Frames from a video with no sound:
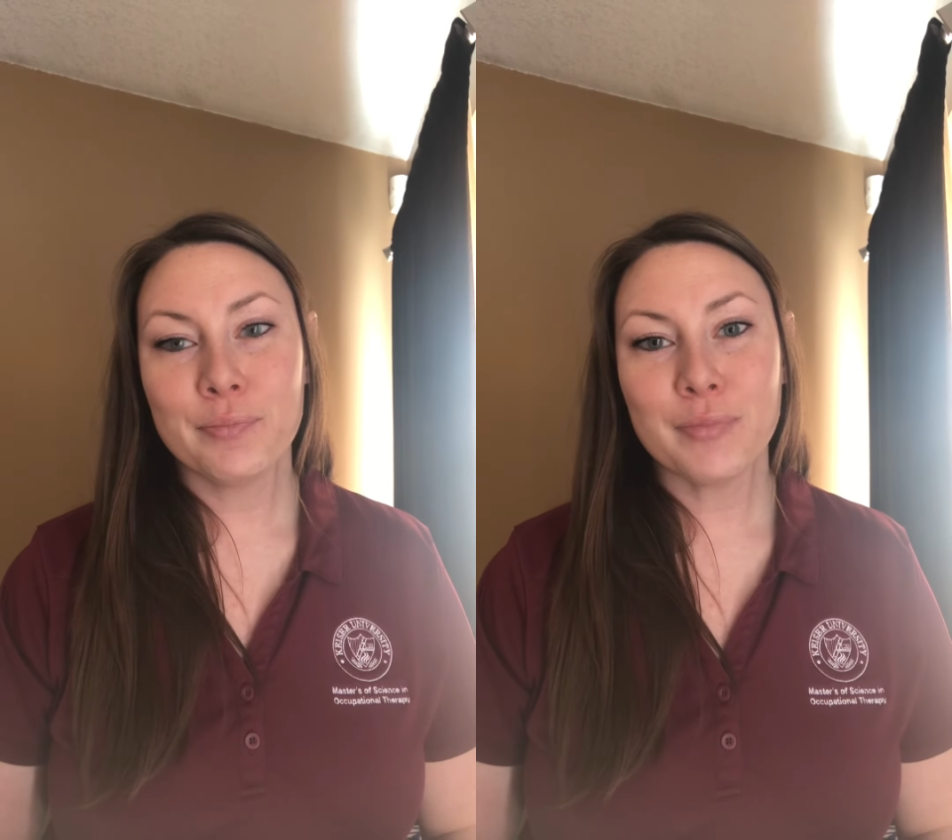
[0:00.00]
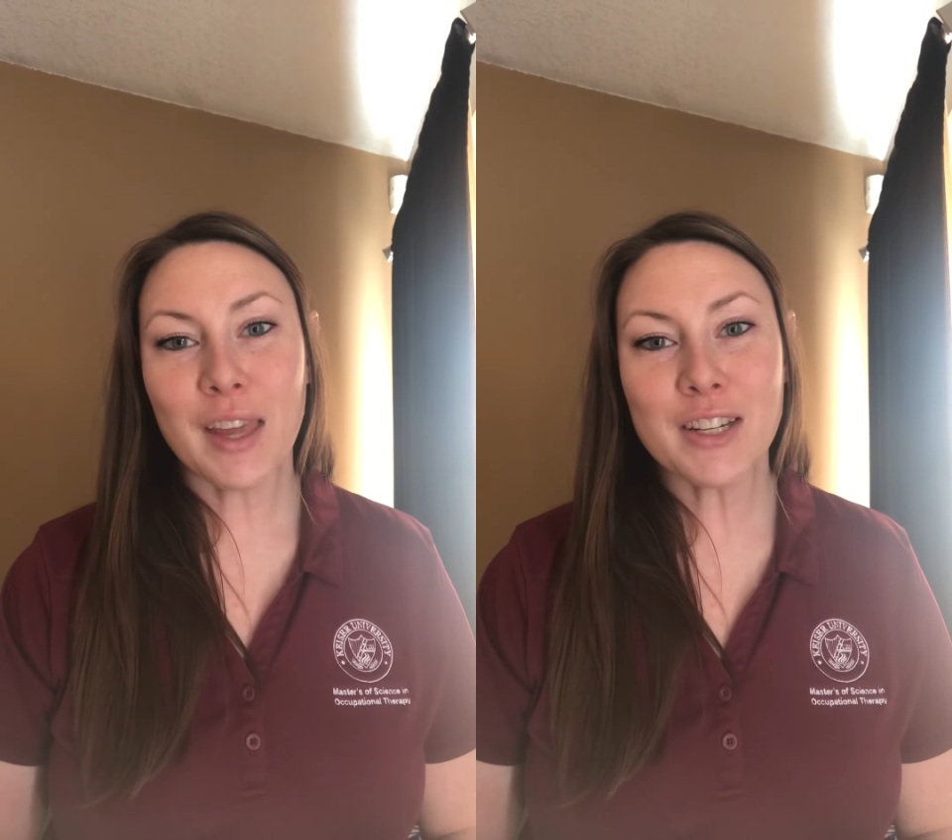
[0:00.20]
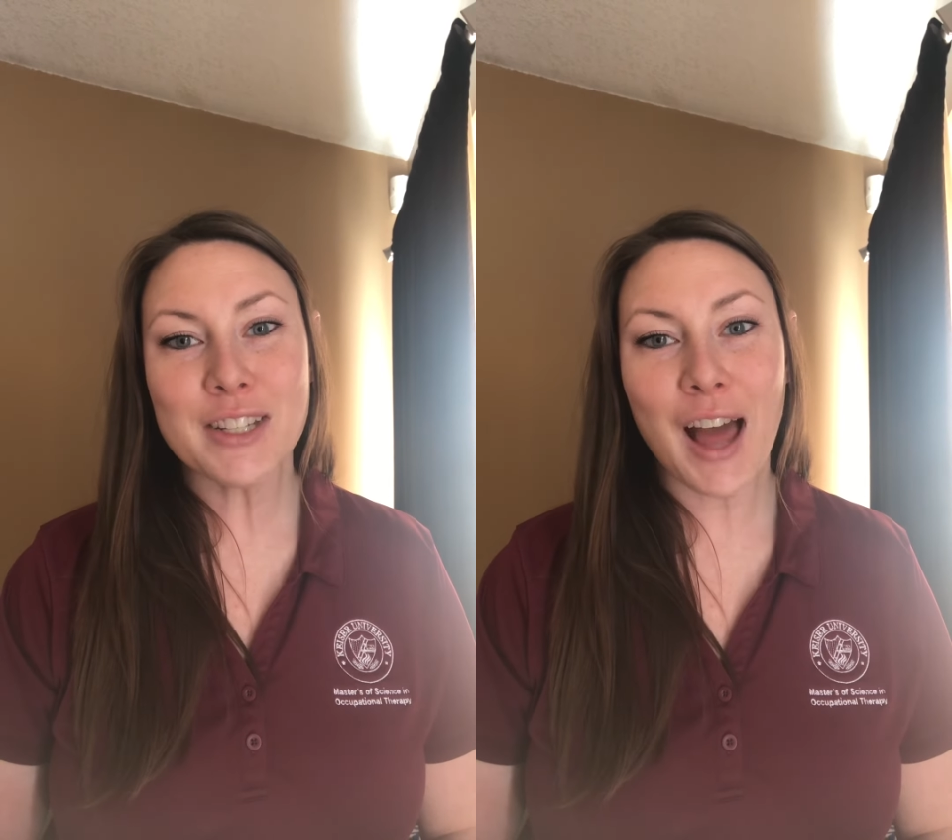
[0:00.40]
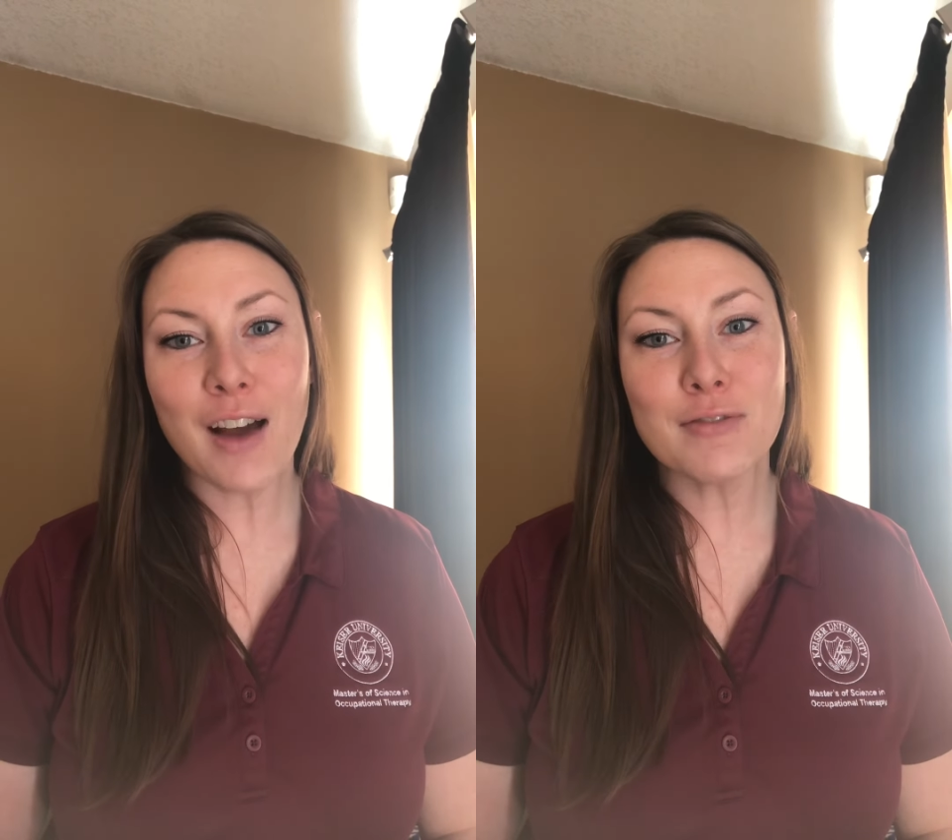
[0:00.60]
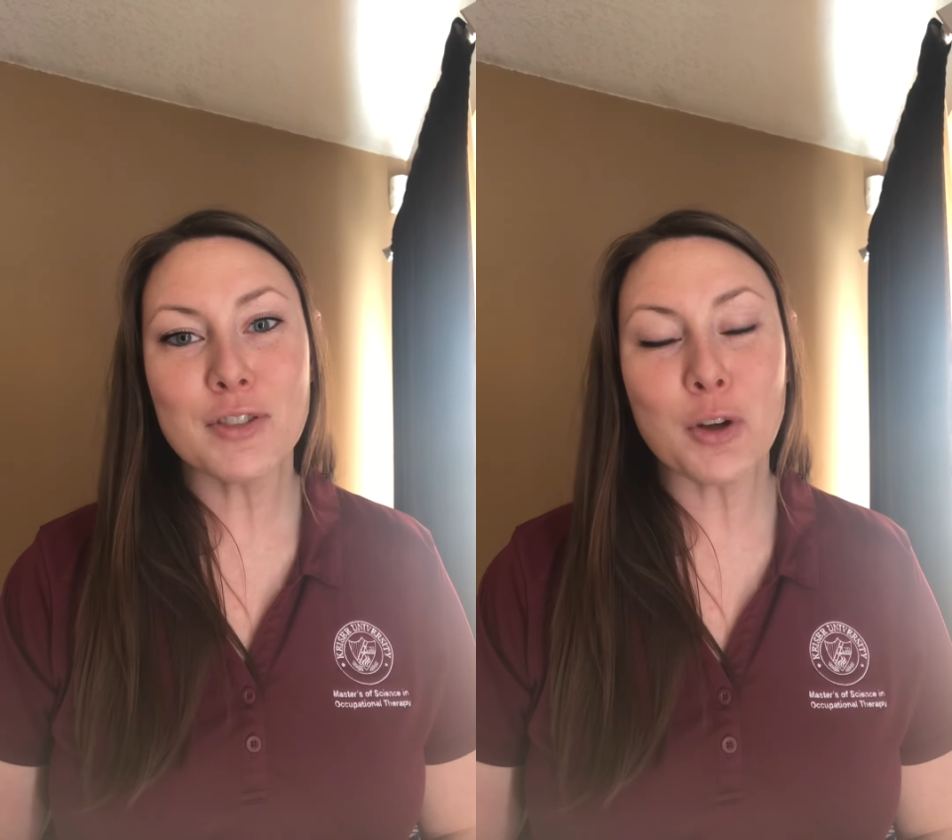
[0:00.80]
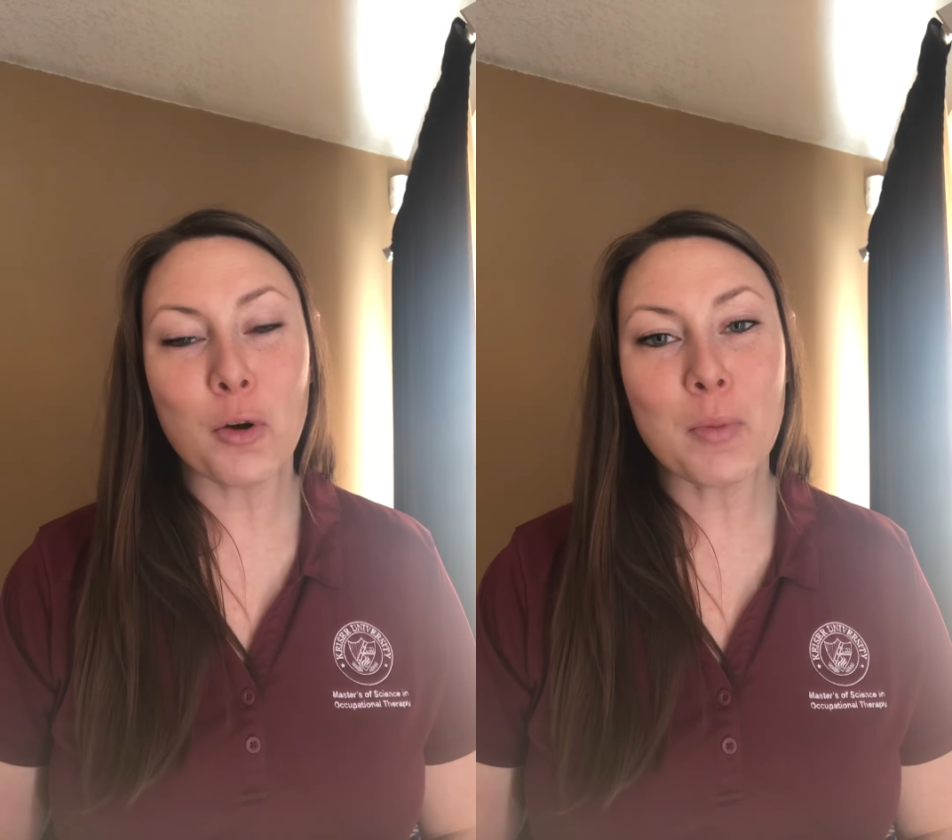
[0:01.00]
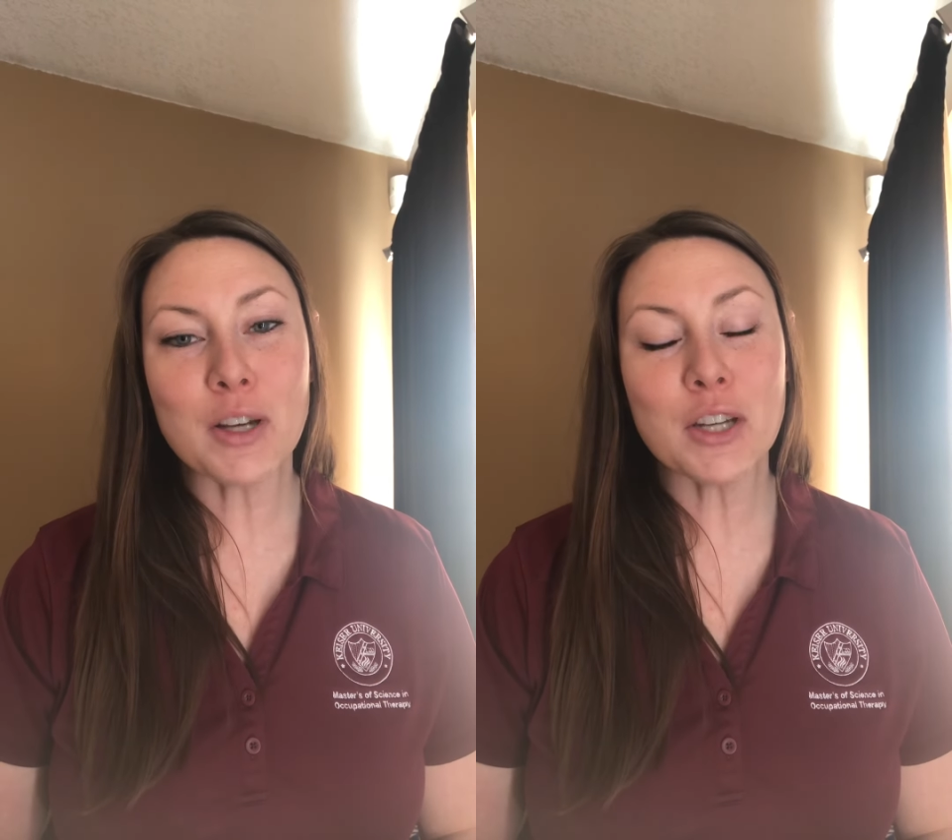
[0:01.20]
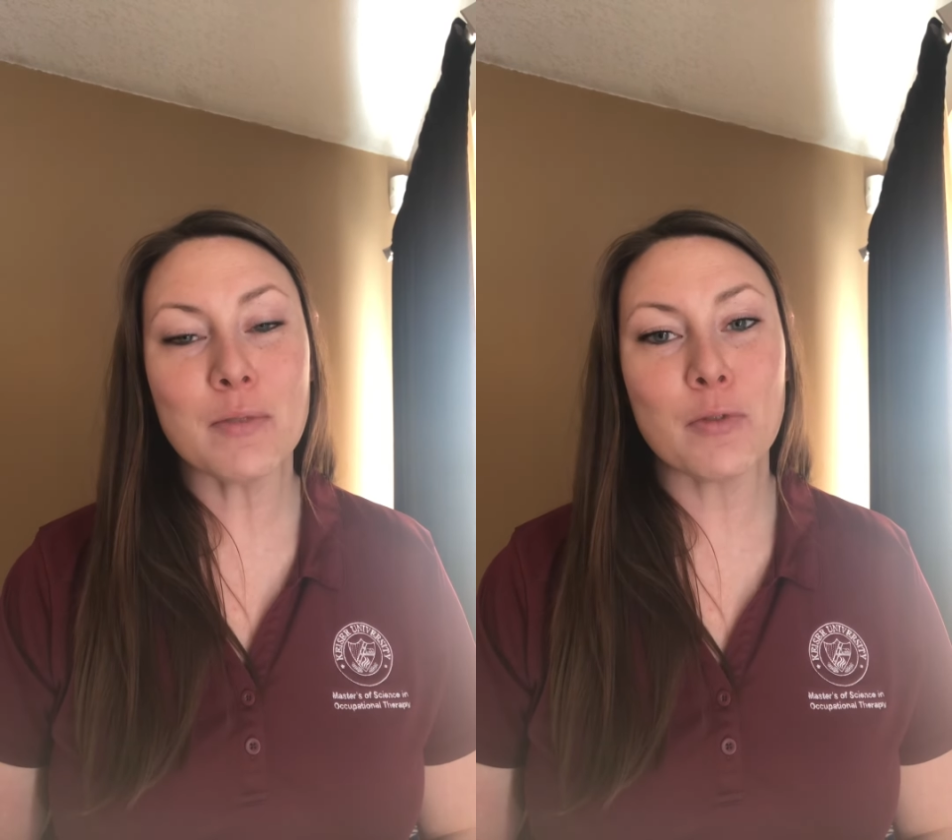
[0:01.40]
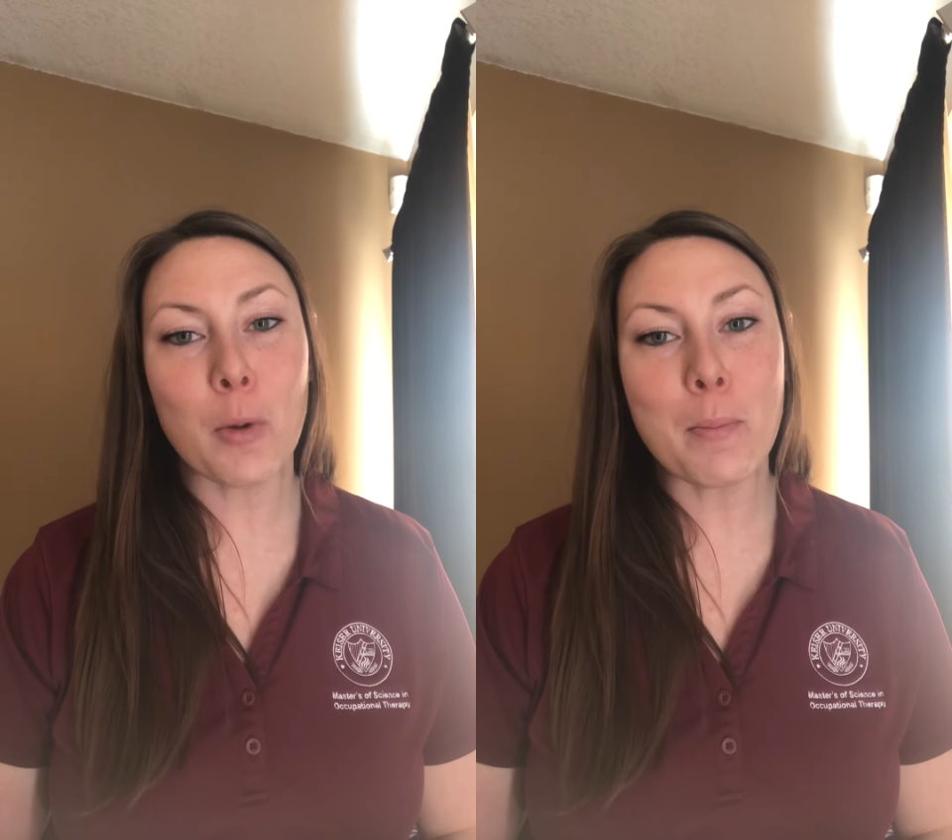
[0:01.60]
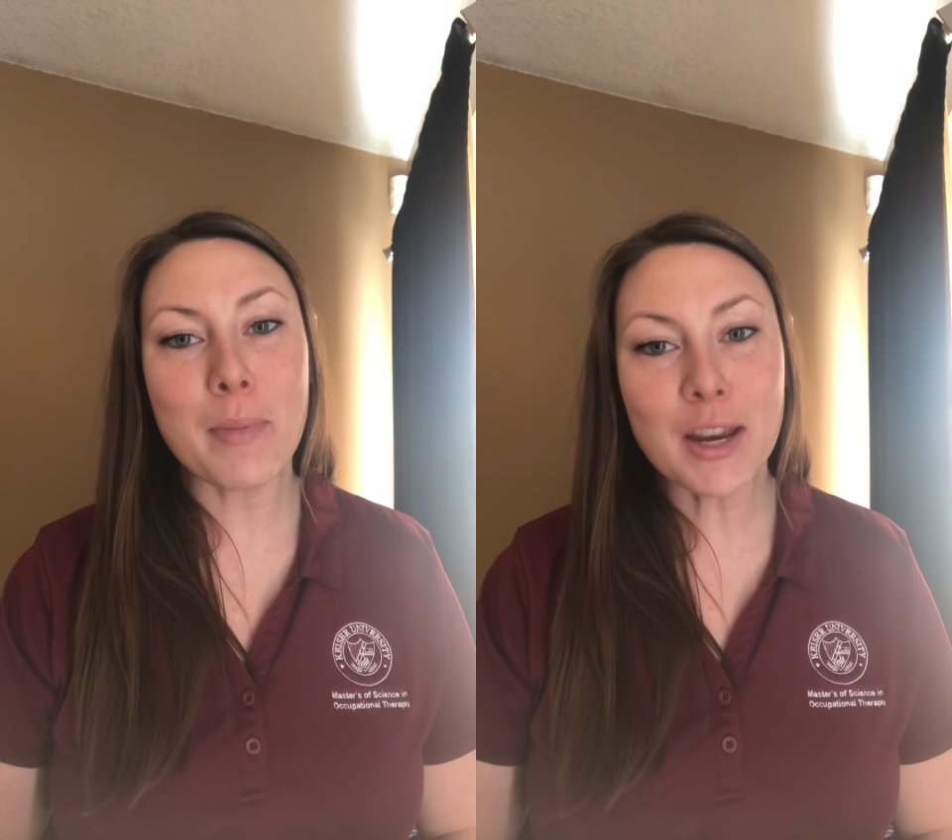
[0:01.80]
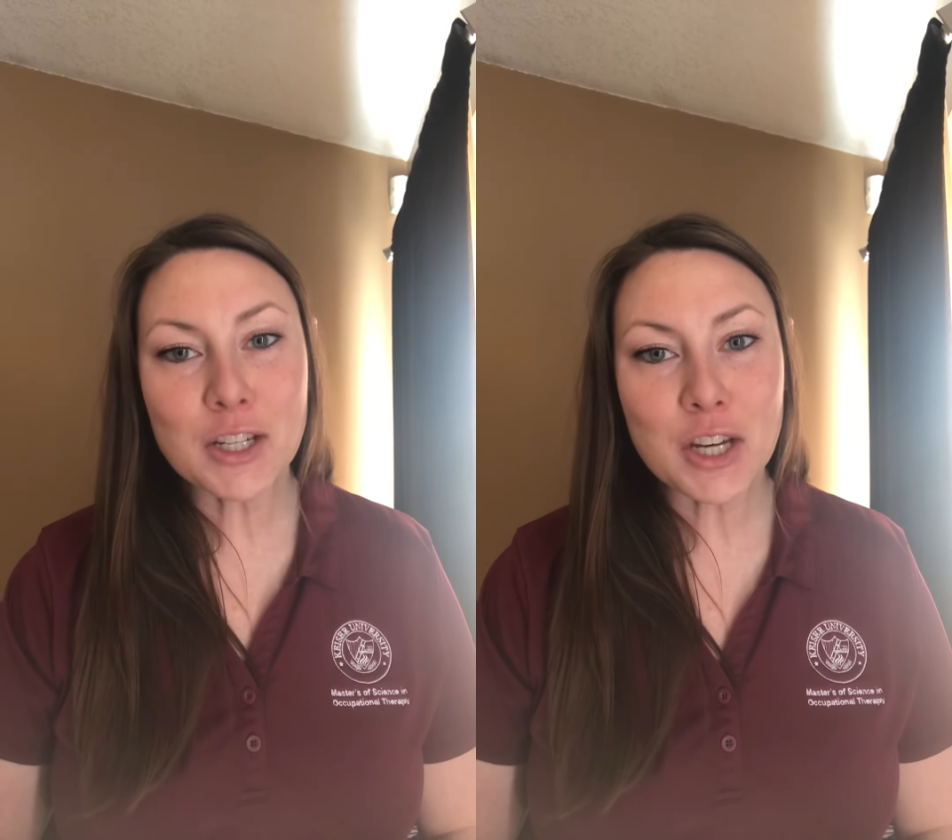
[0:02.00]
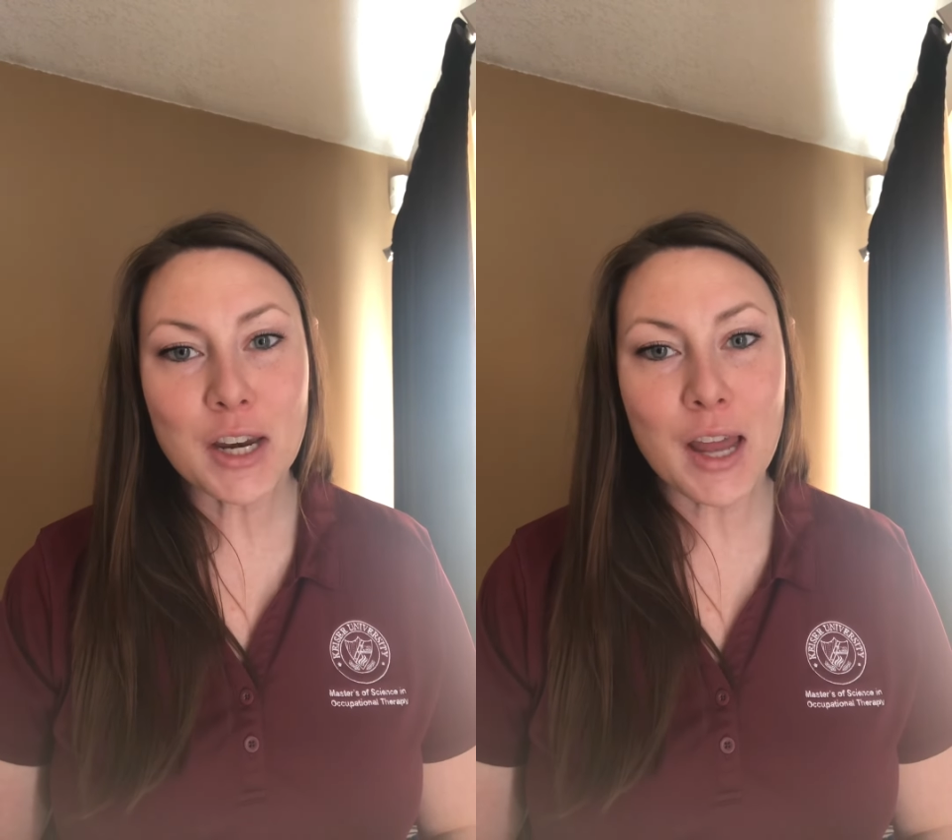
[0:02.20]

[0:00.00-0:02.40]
they just have so much information